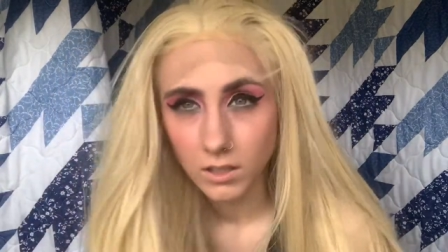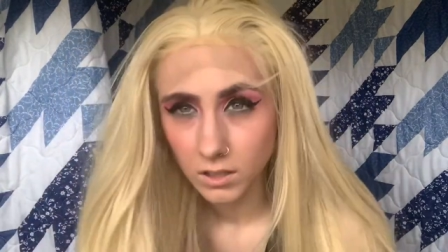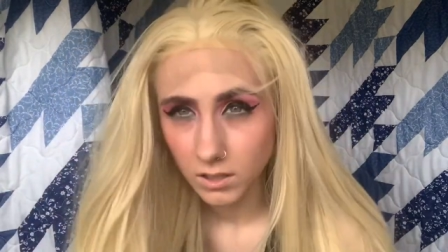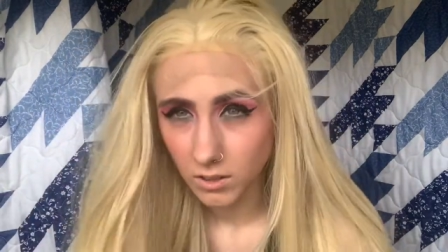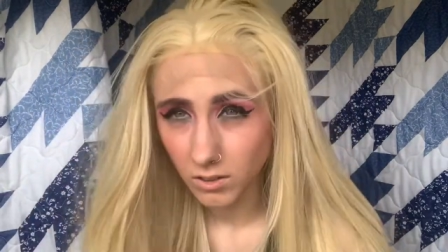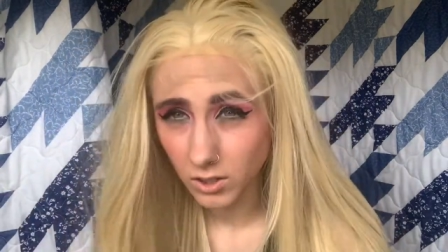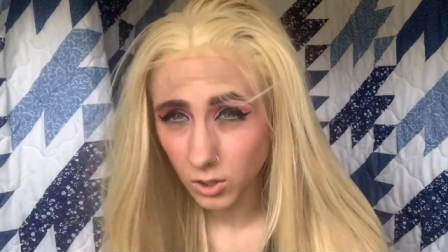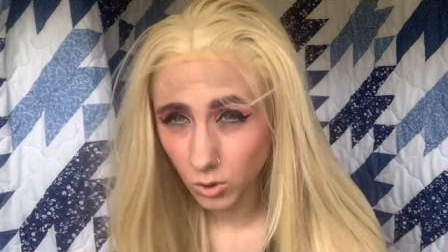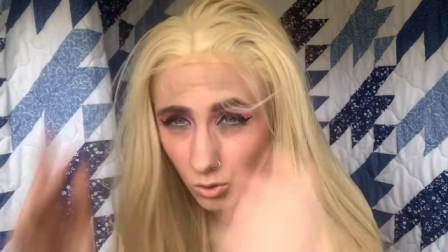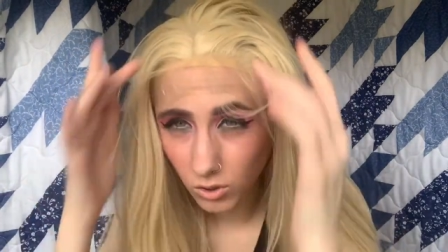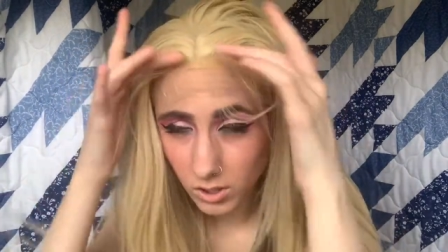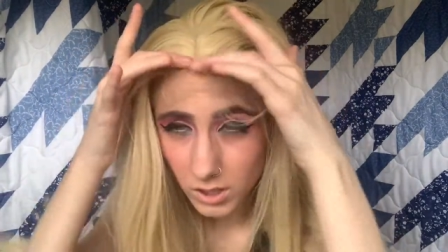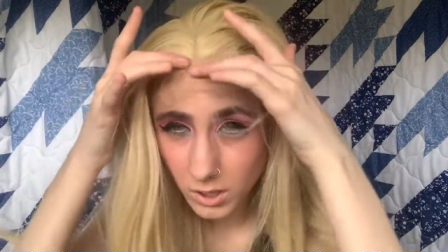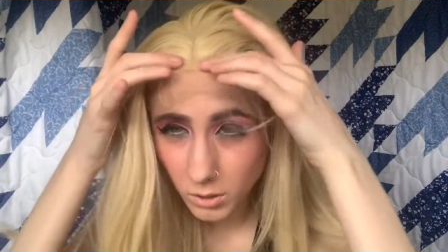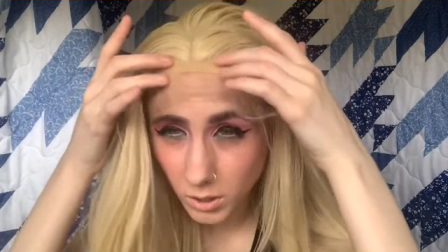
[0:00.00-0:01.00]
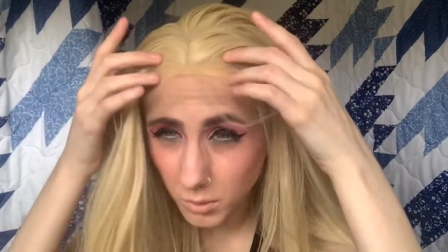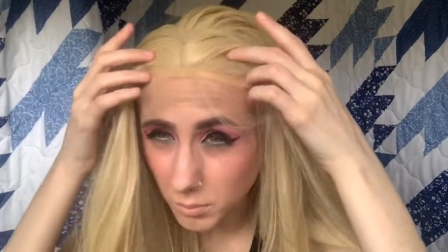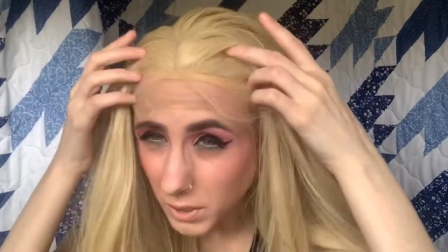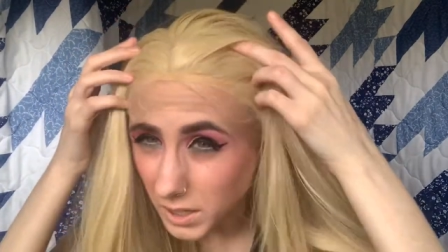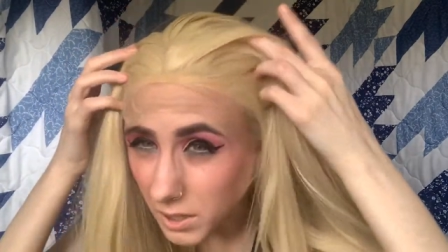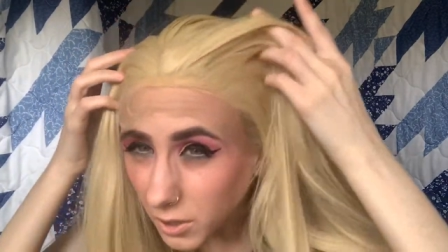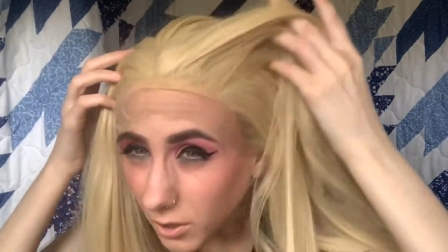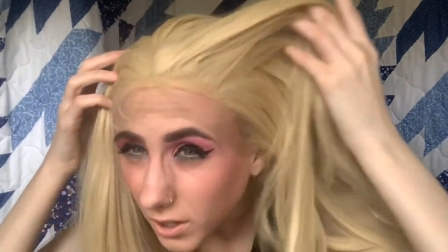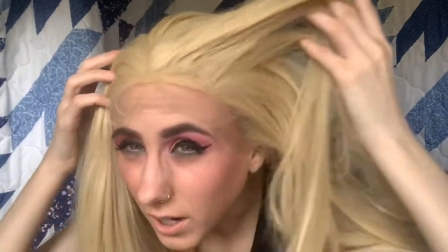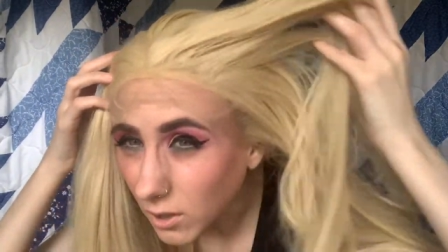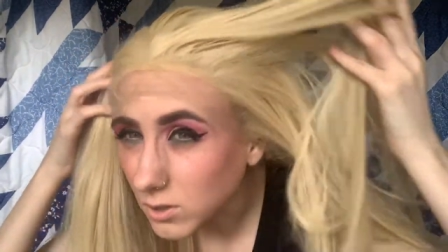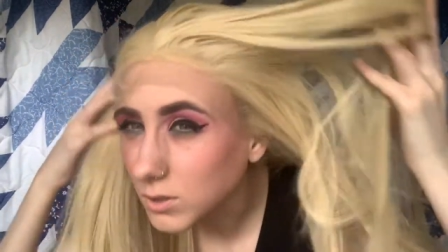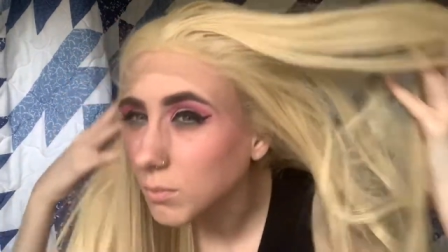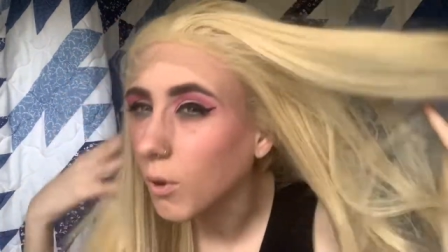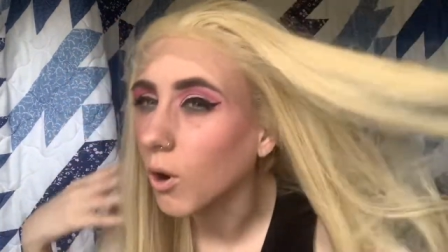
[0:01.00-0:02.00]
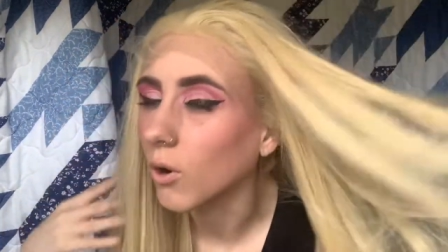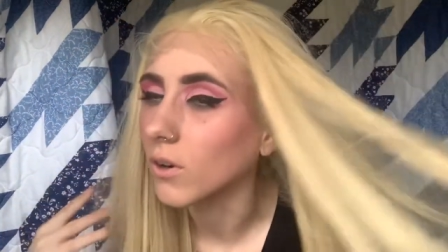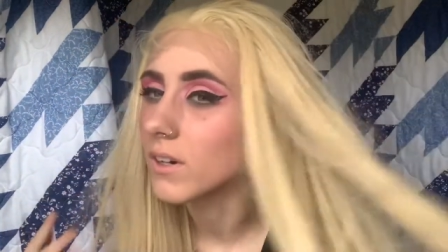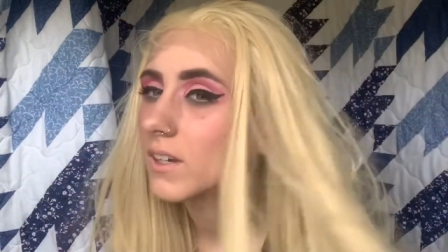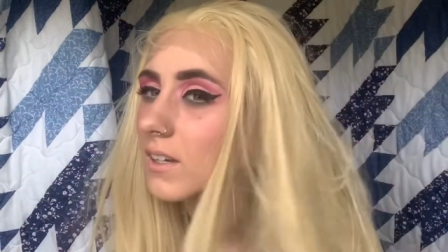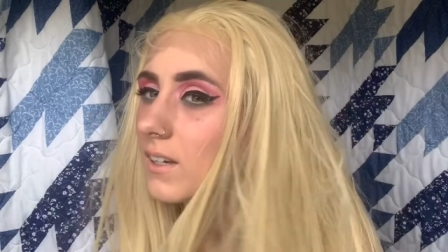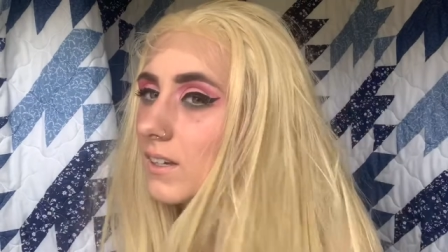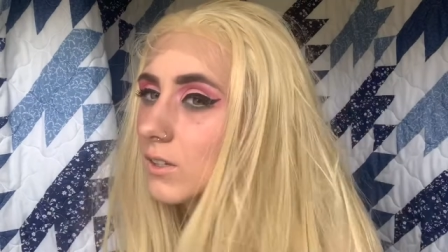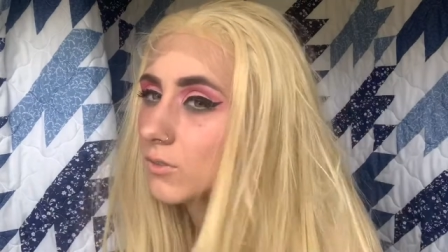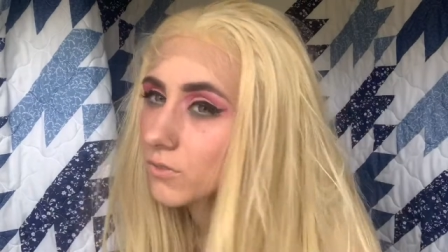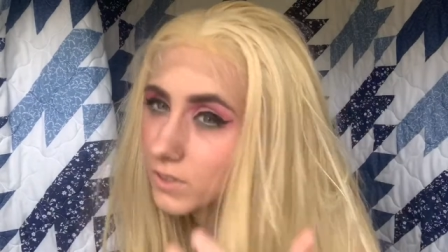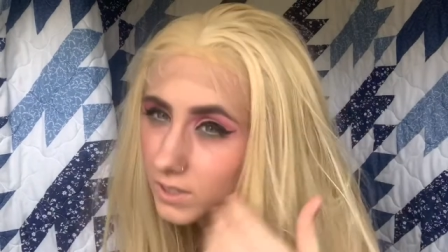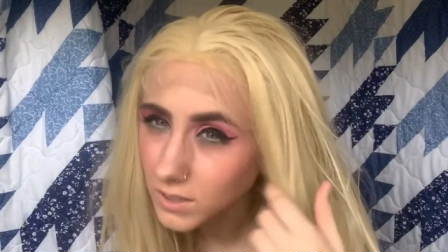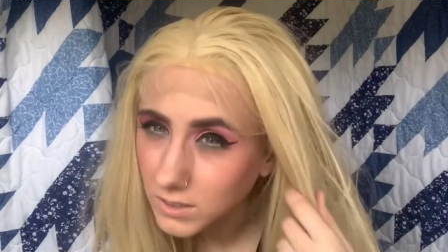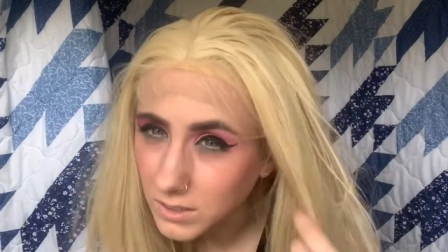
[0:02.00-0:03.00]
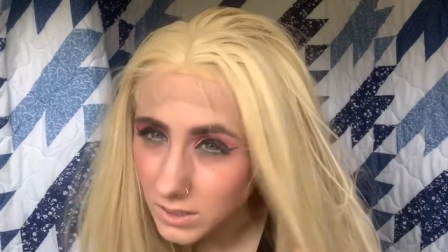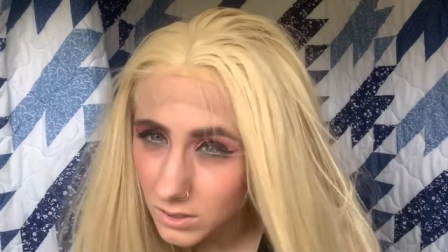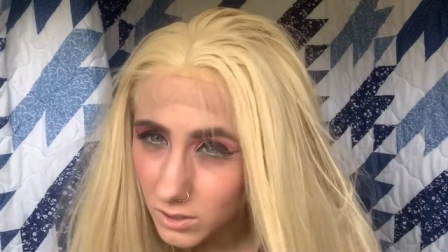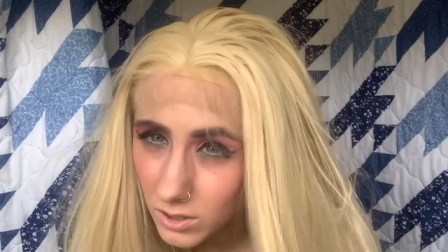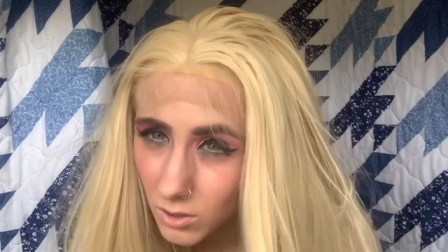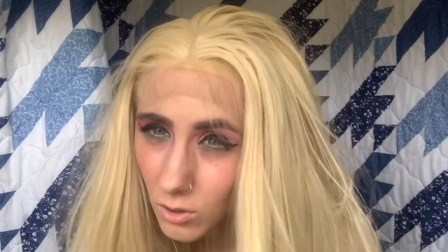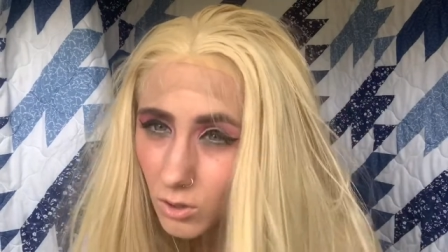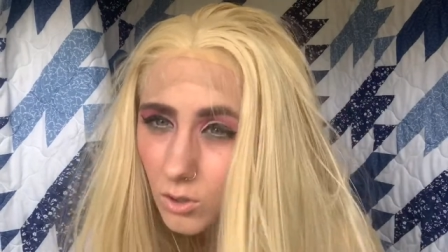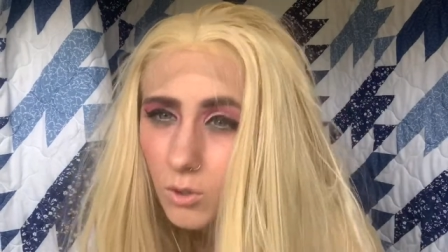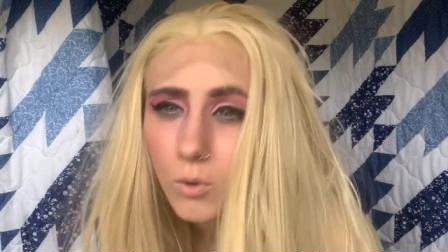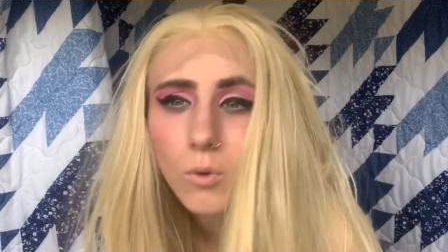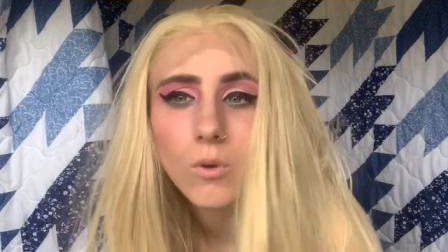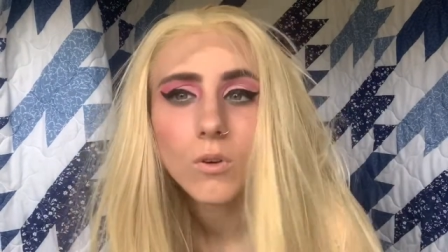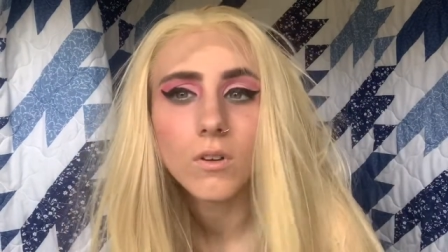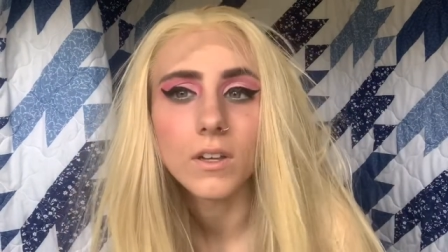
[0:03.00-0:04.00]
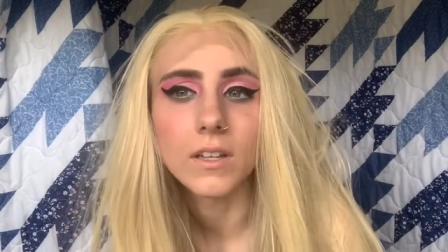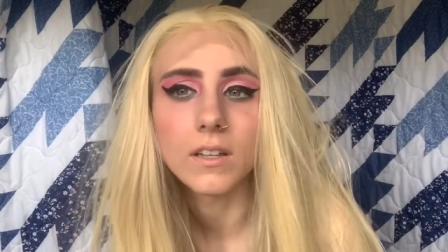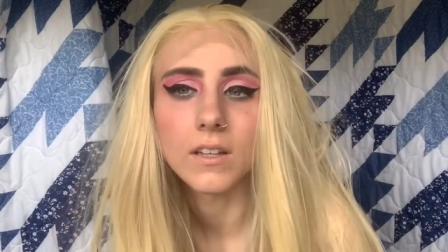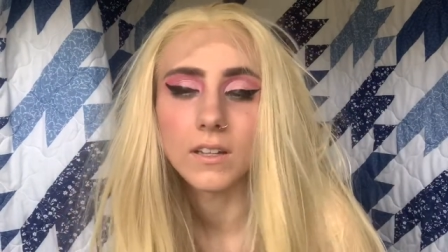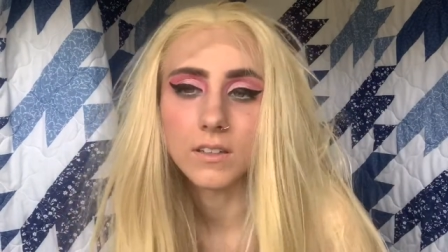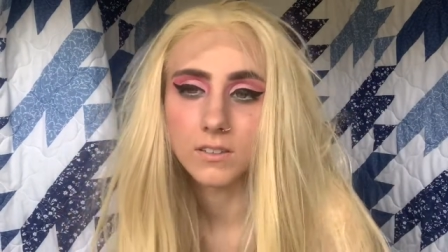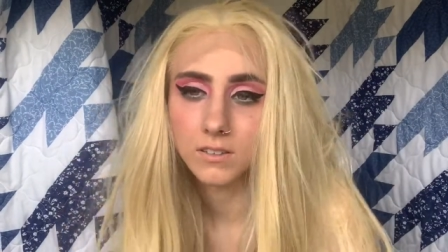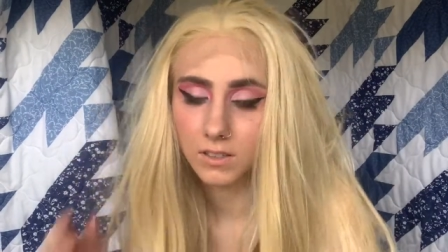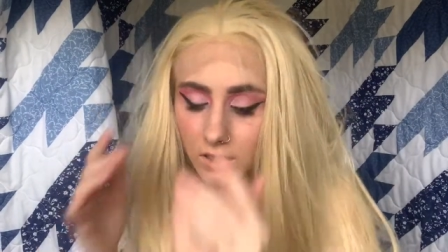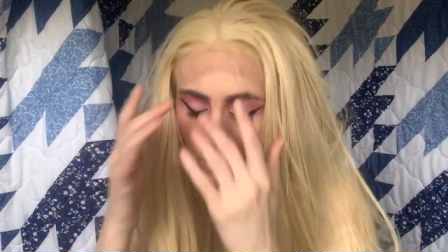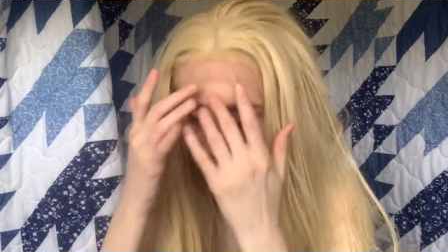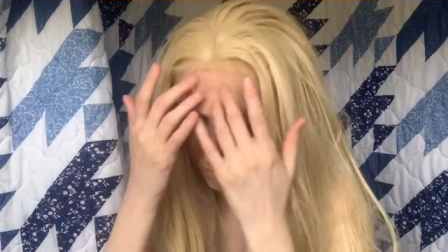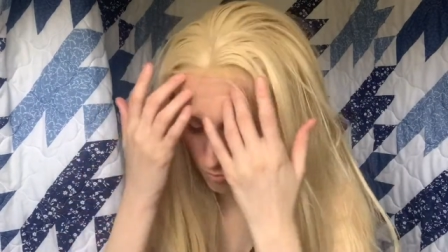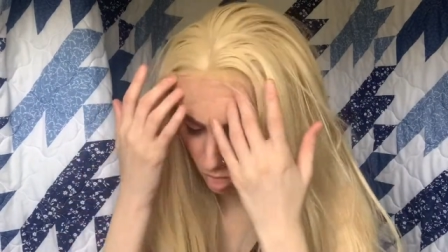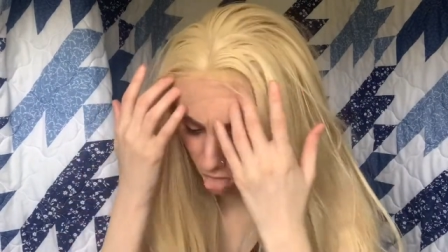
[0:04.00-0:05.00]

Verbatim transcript: Like, you look at it up here, how it's parted, and you think it's gonna, like, look cool, and then it's, like, bleh.